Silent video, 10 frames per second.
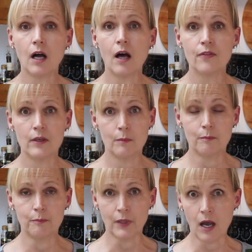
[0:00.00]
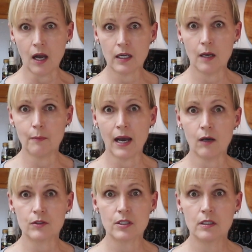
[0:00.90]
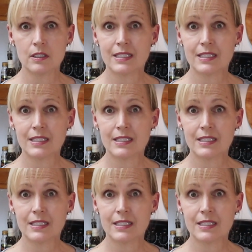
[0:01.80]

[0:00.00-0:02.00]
on the blog about